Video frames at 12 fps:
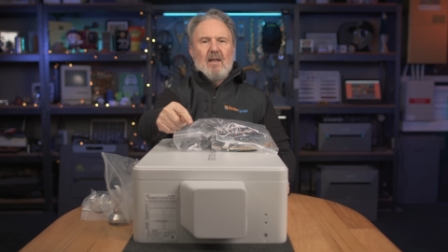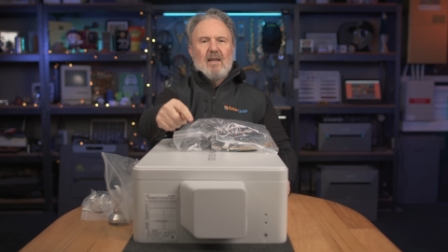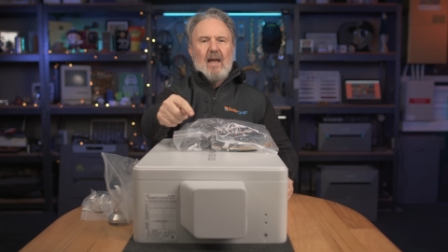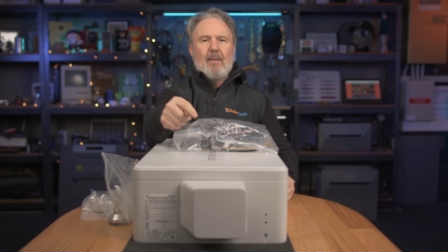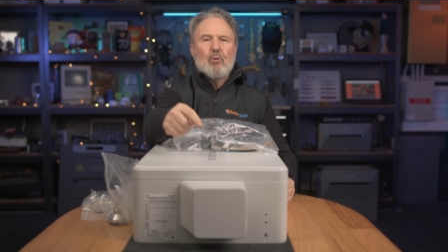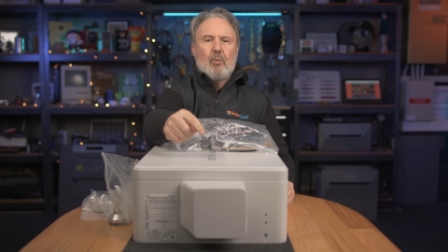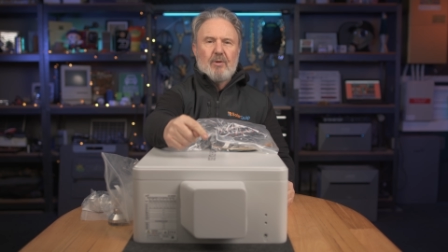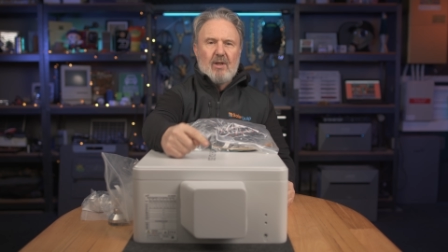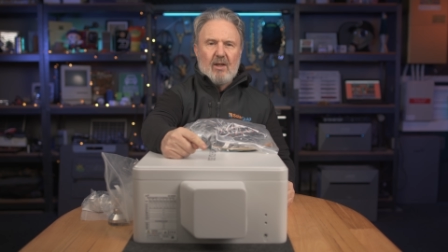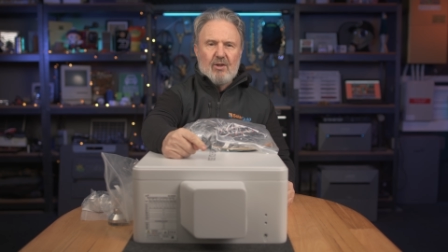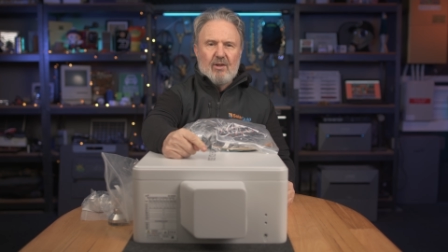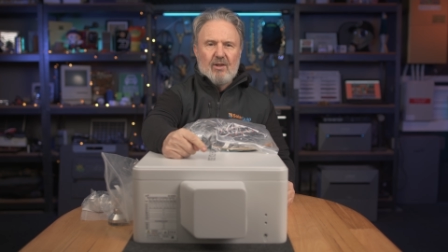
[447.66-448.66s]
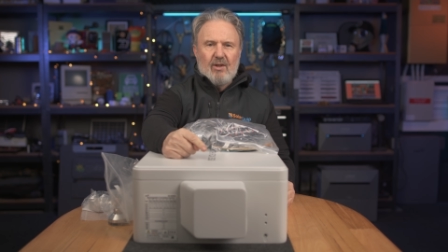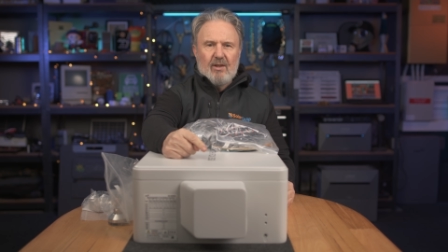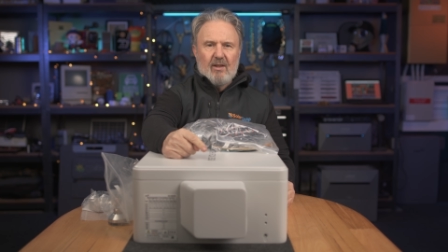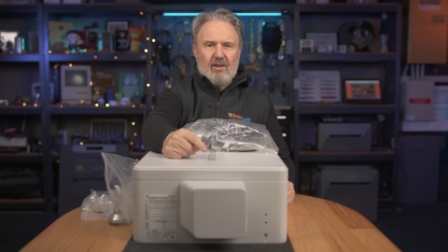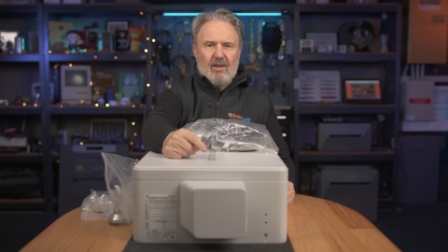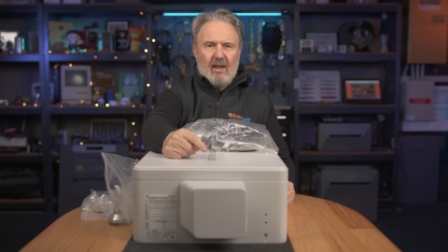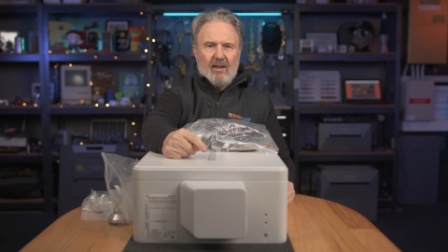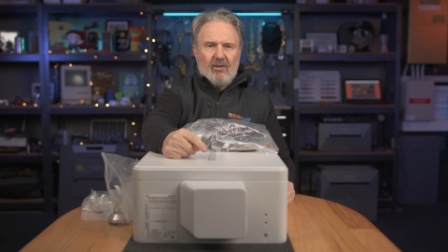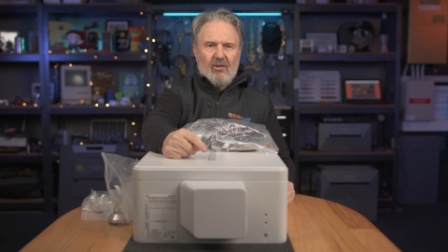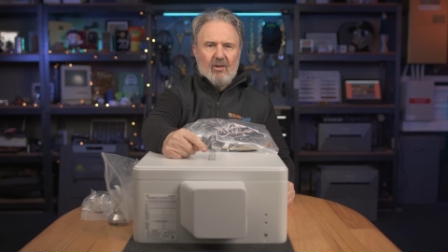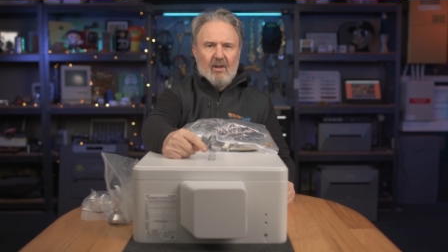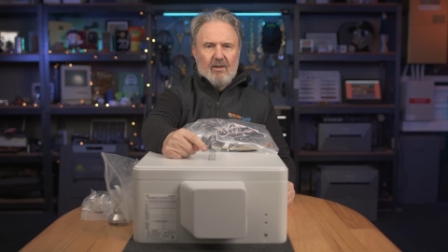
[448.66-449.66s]
cable protection unit
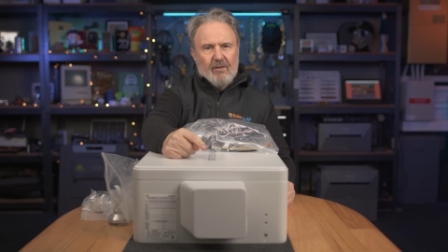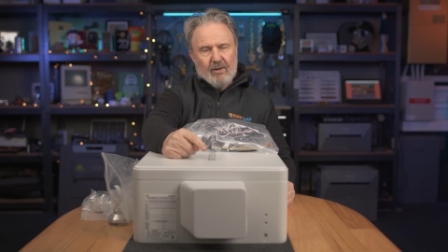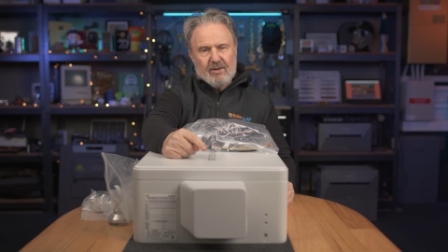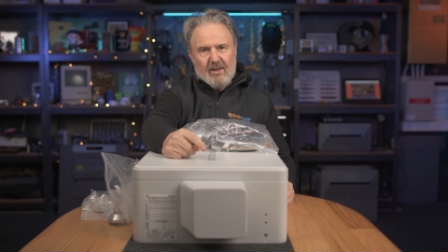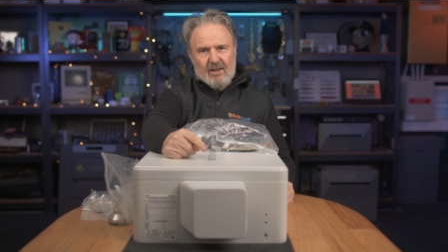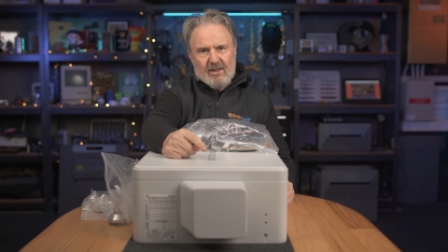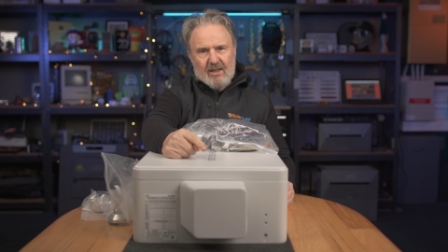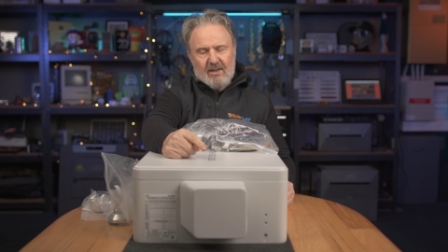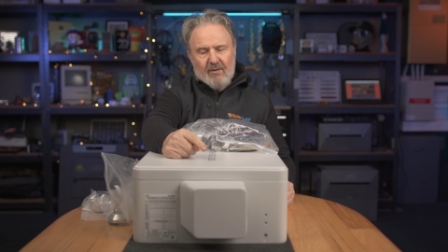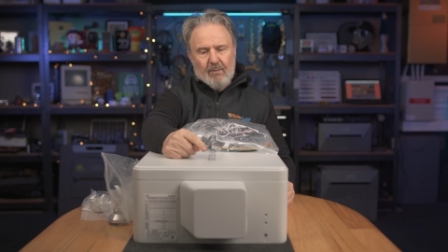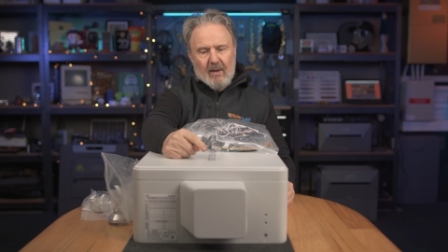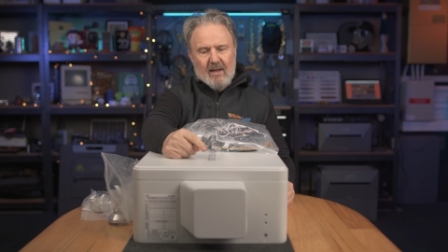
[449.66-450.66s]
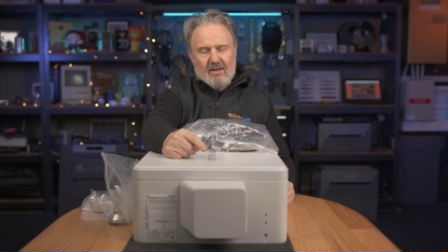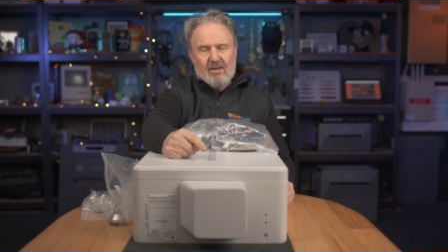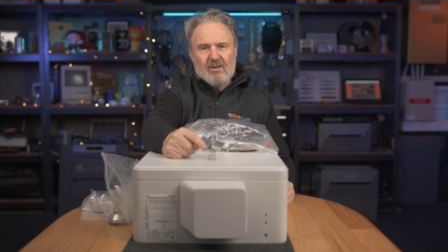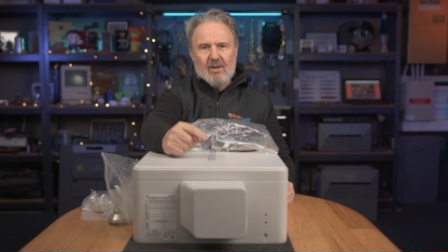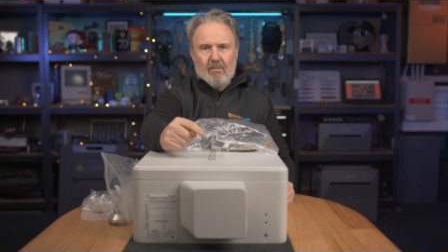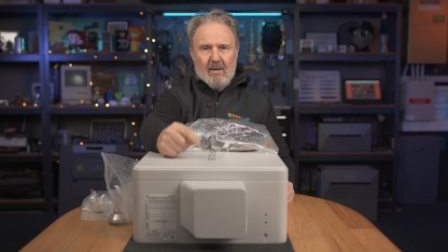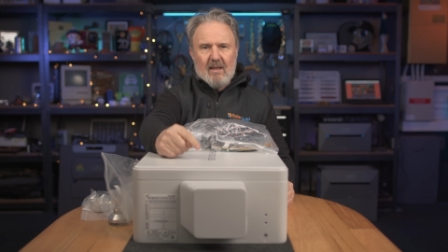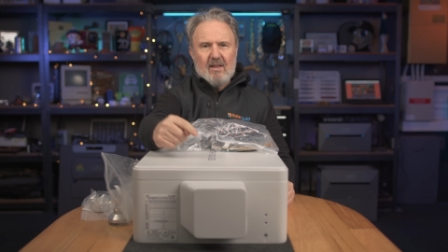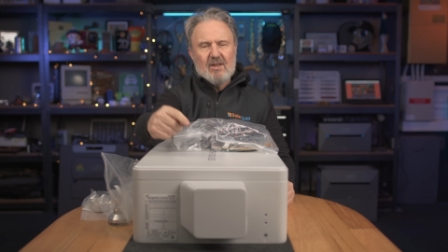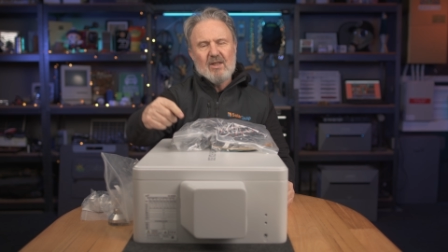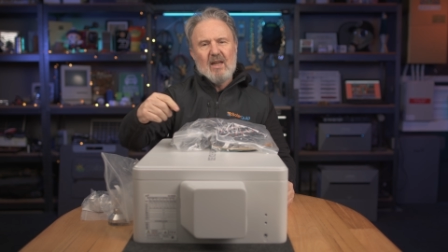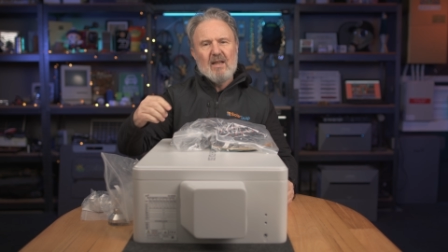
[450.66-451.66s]
that Fox ESS have made to meet the
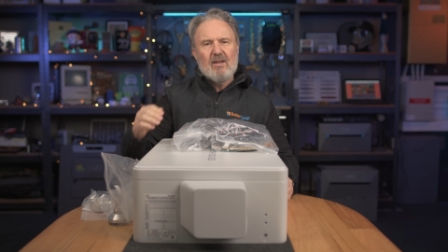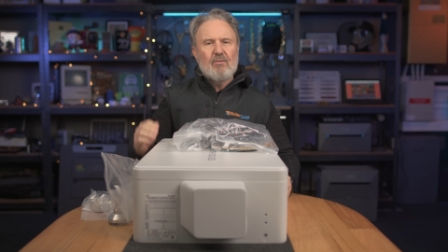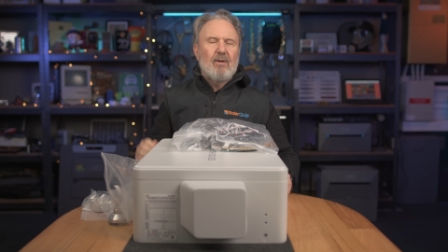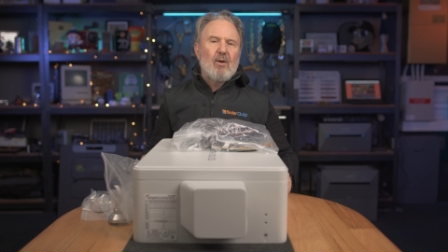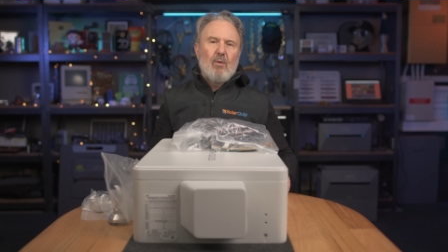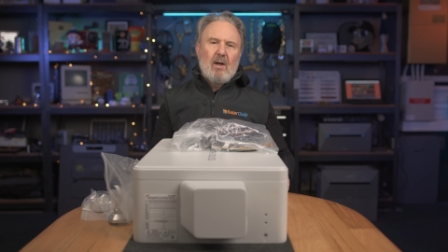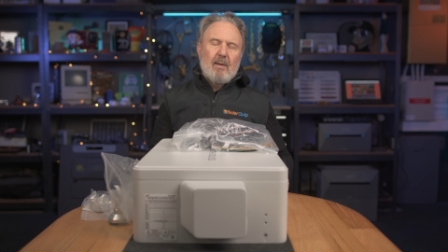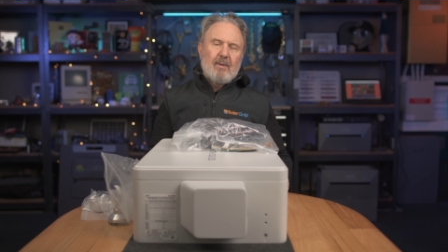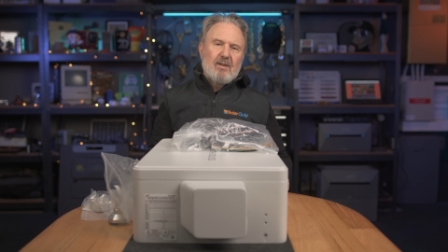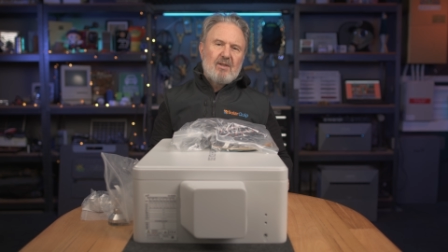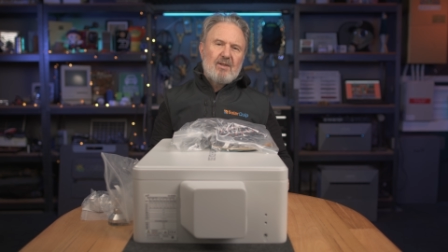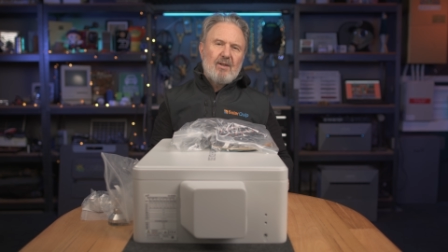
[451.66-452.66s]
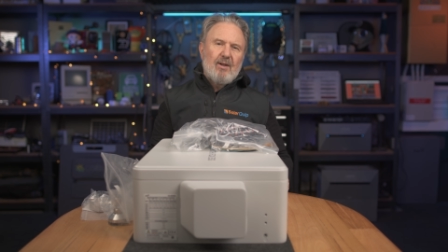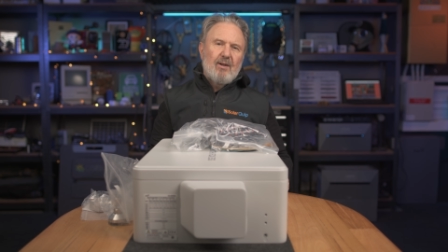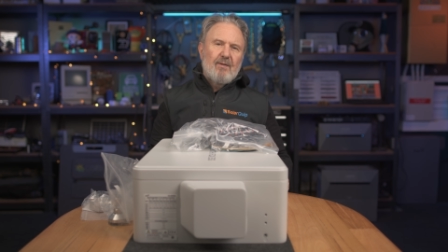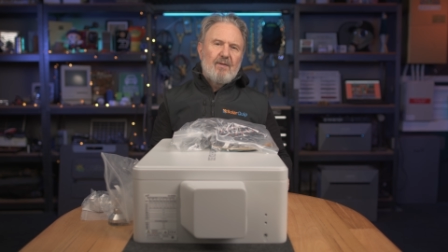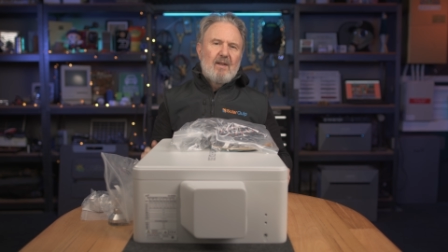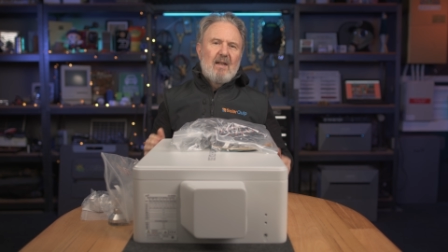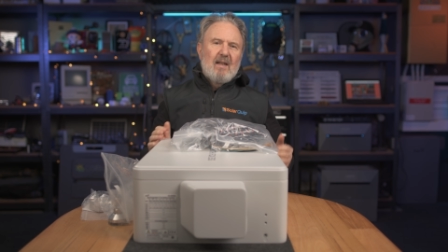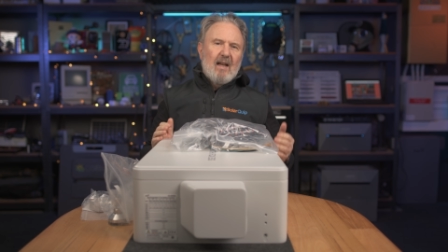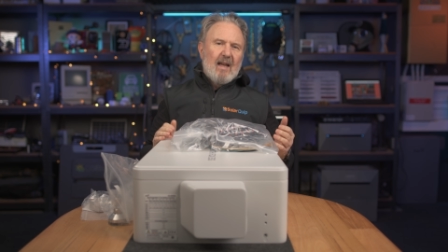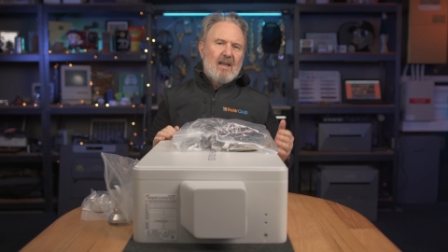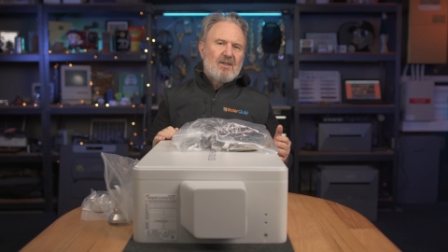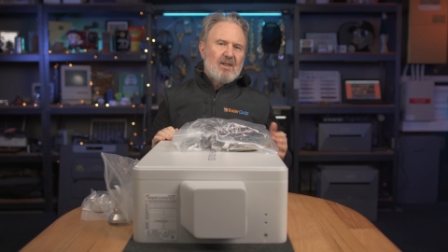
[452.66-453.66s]
standard requirements of
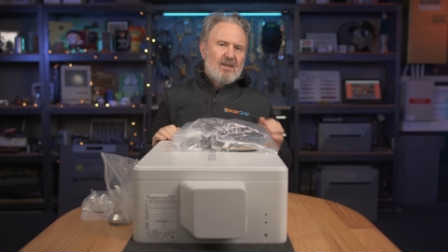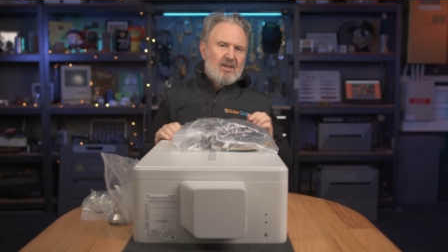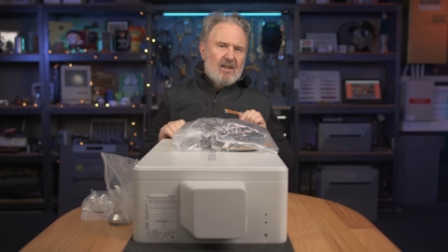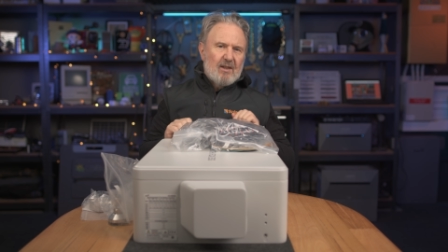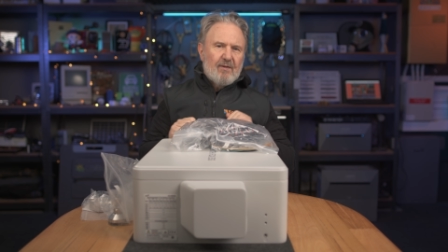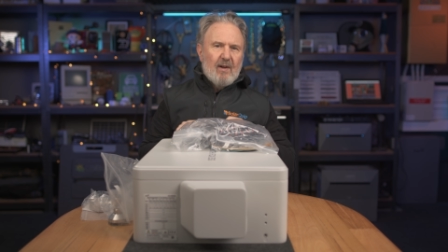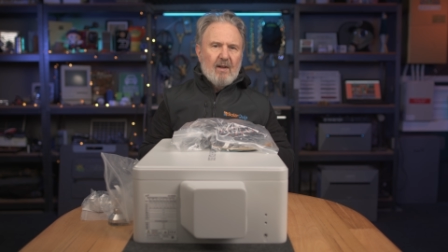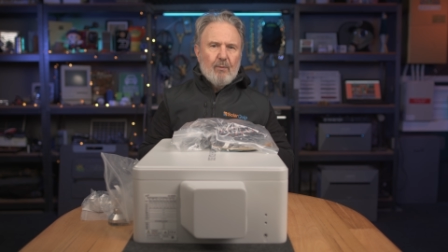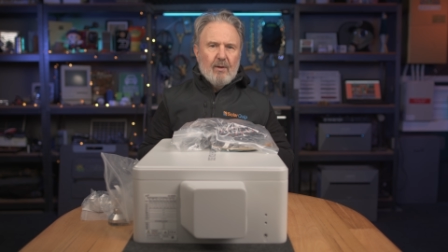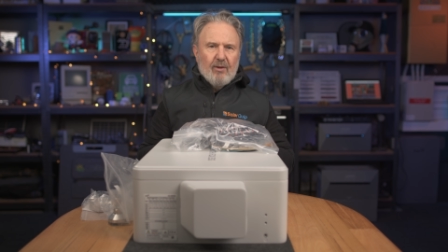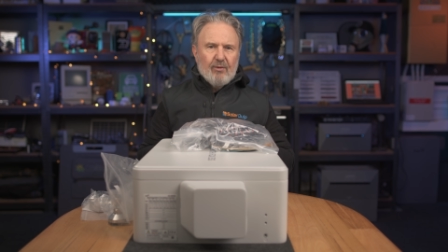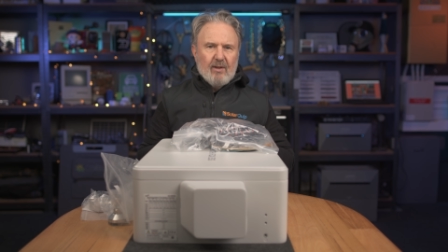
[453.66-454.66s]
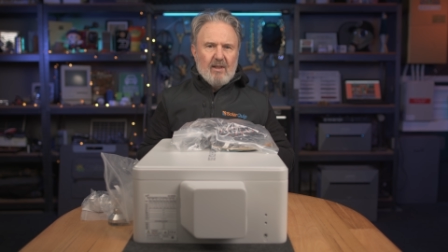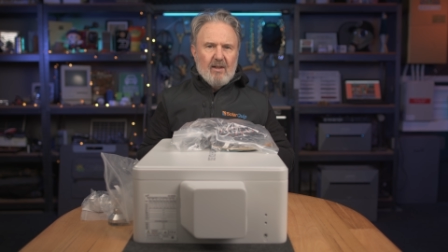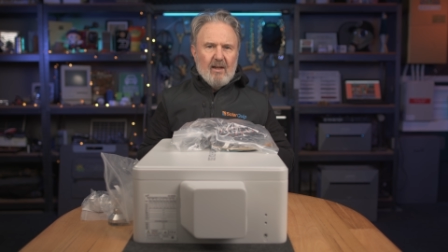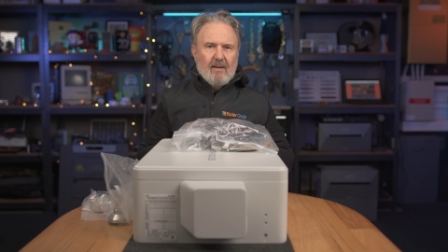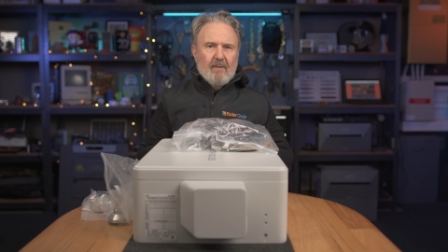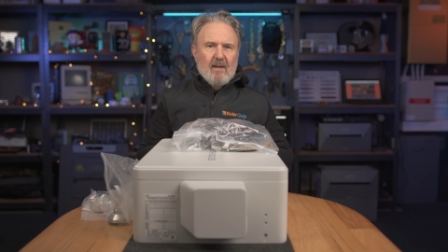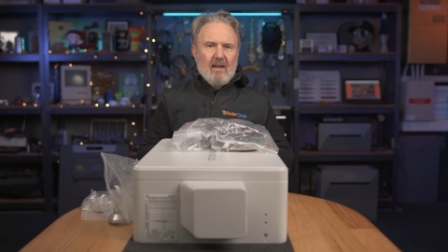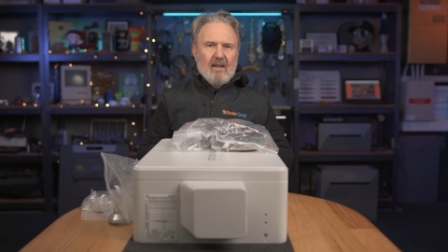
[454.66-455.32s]
ASNZS 5139.